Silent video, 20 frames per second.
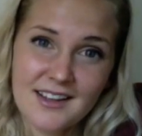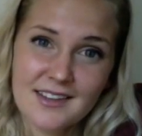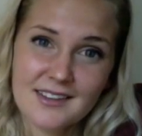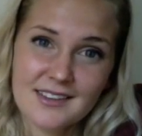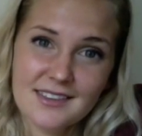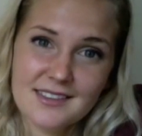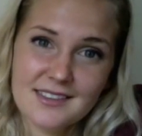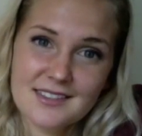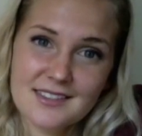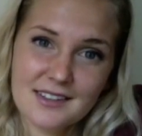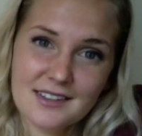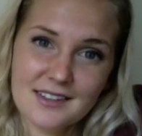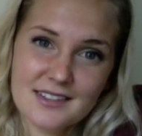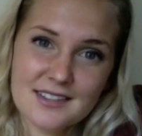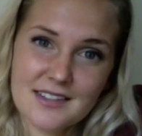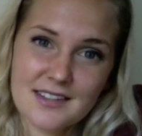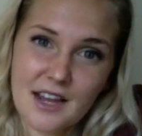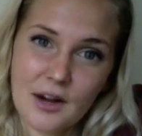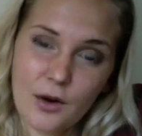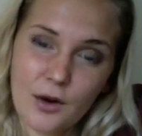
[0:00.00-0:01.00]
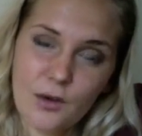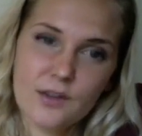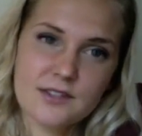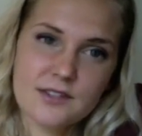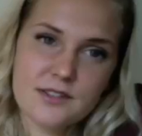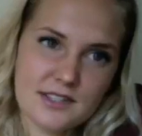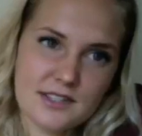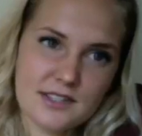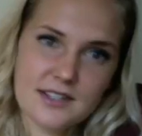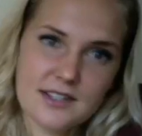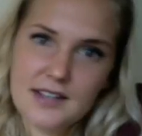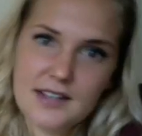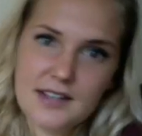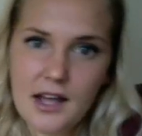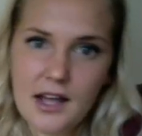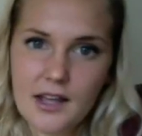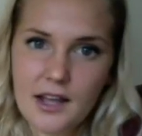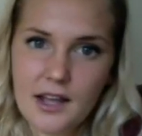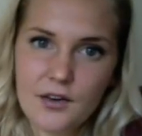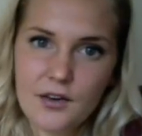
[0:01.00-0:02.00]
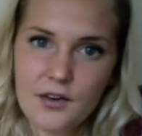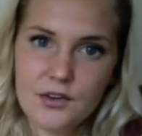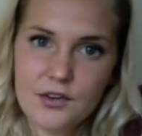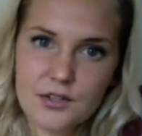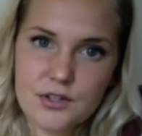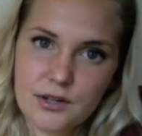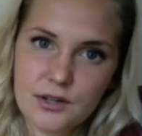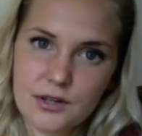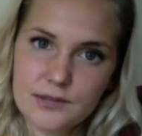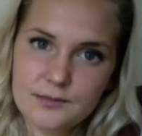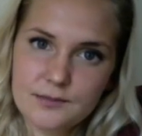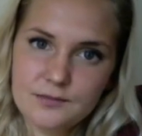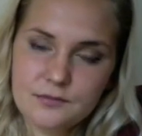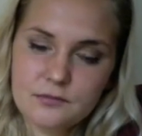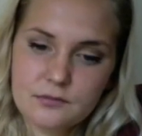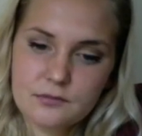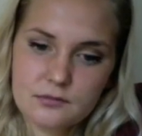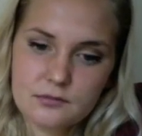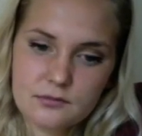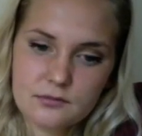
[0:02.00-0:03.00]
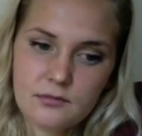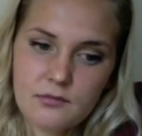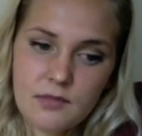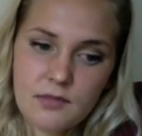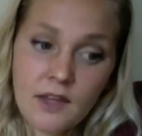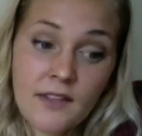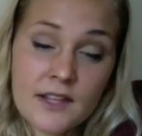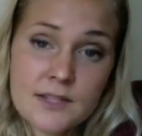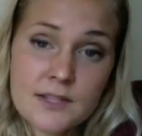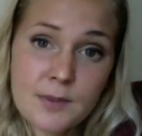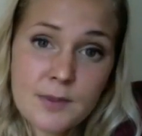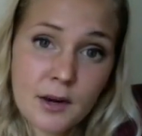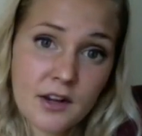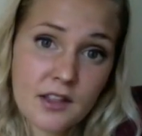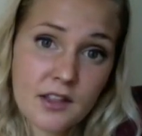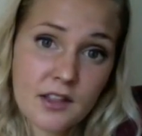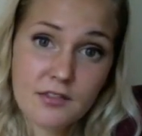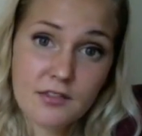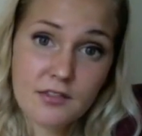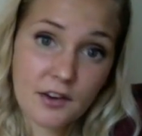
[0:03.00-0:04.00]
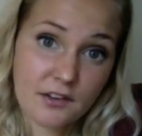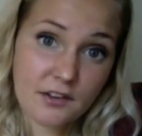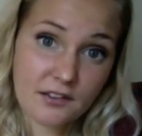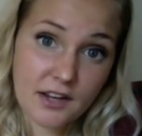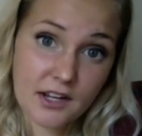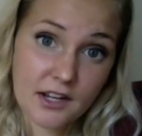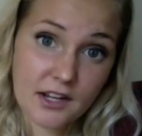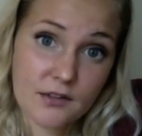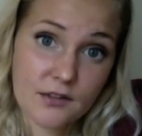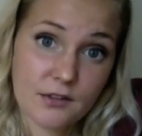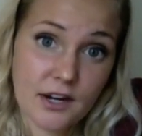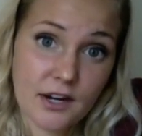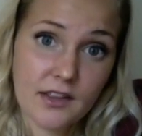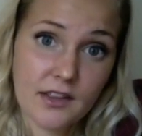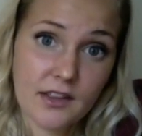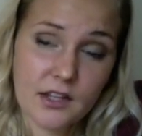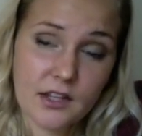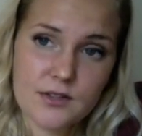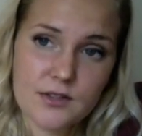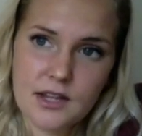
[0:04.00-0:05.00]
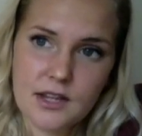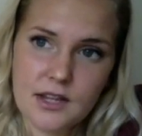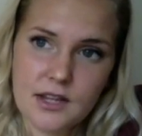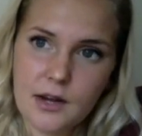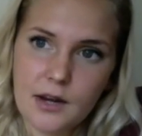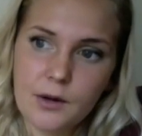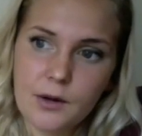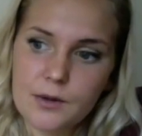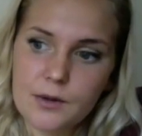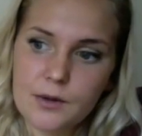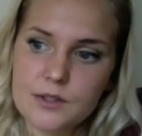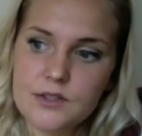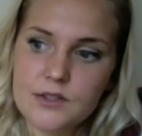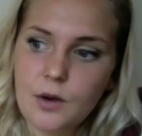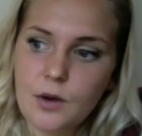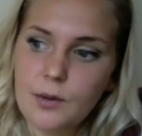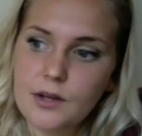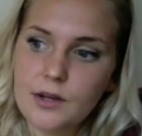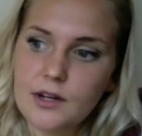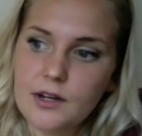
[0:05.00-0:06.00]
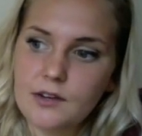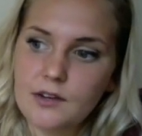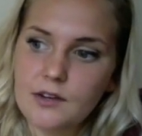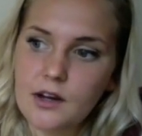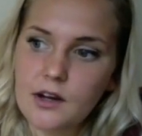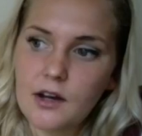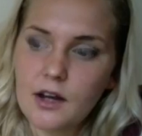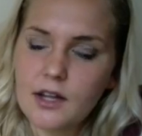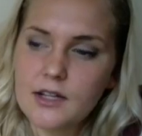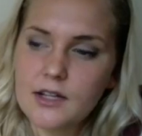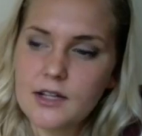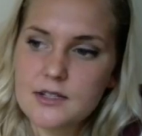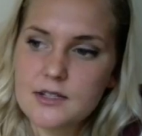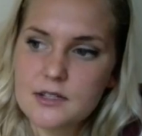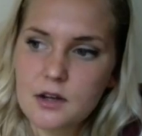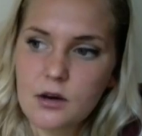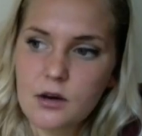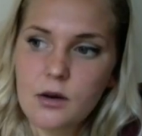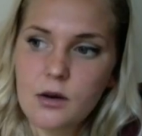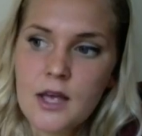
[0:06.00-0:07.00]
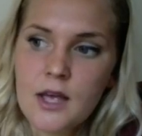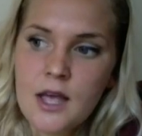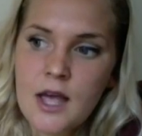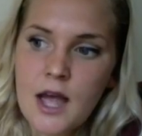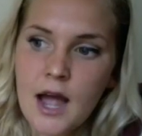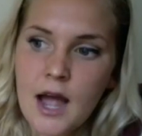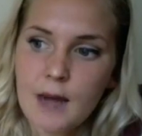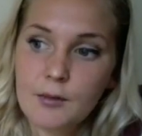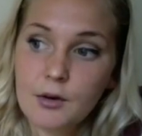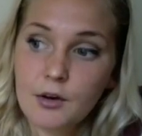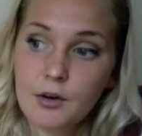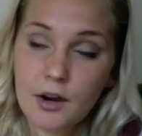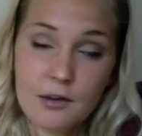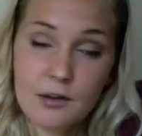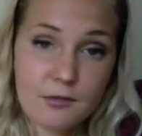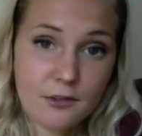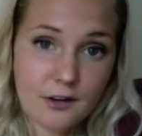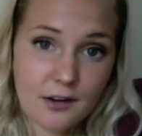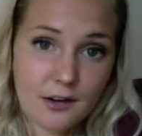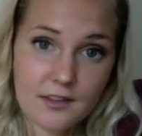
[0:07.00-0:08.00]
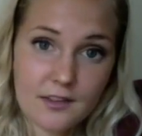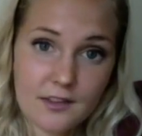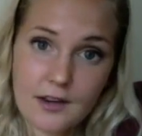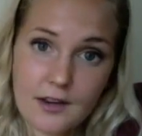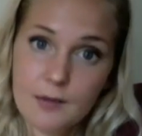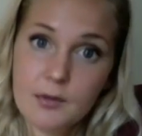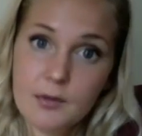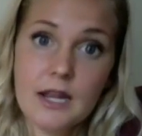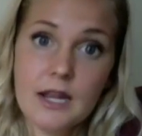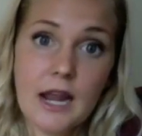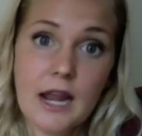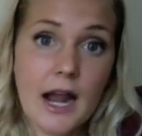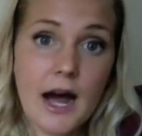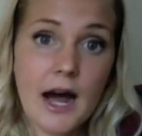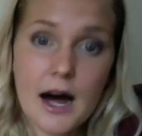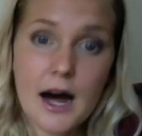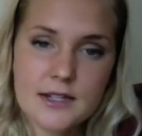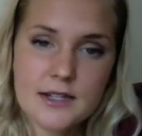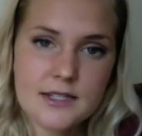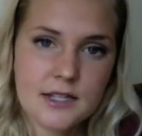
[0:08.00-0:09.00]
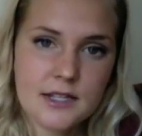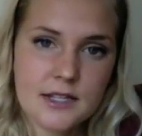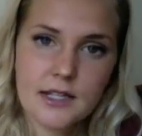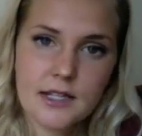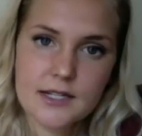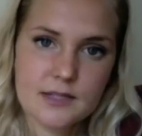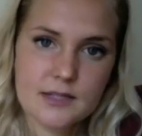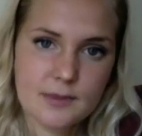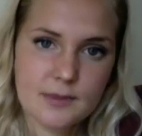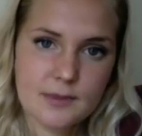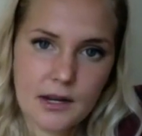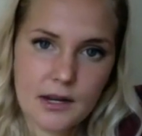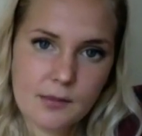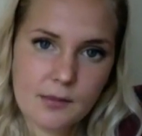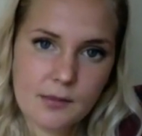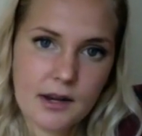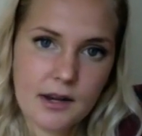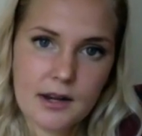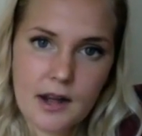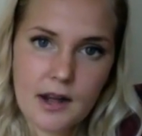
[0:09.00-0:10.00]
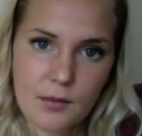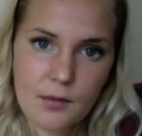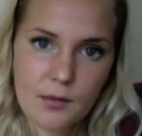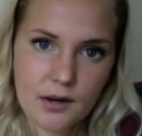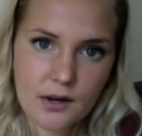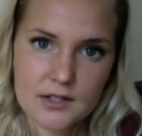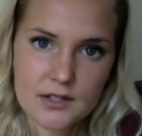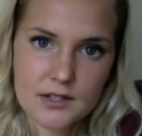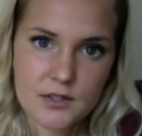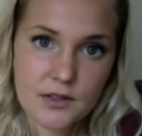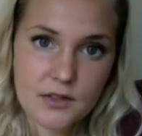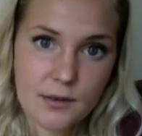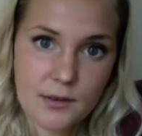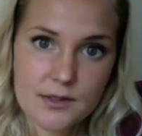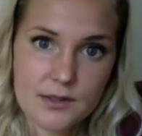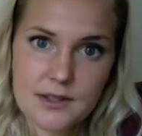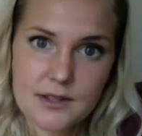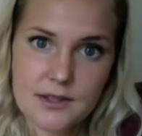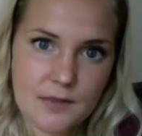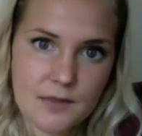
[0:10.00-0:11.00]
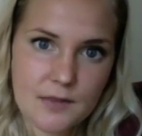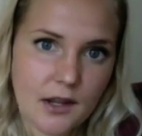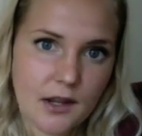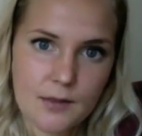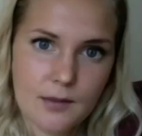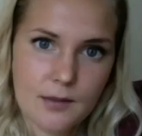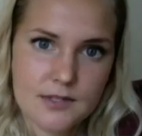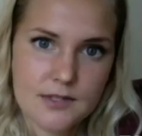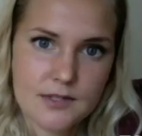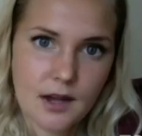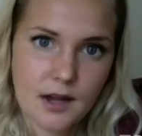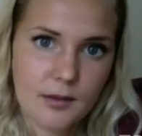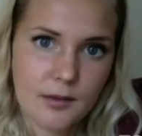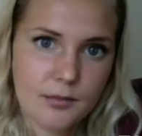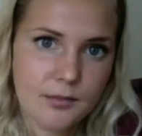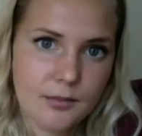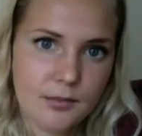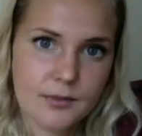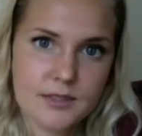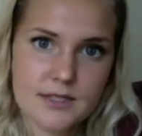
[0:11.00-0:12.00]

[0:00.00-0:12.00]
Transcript: to say, oh, this is exactly how to do it. And that's part of the fun of it, right? Like you said, I work with so many different clients. So I'm grateful that I'm constantly expanding my network so that when something comes up, it's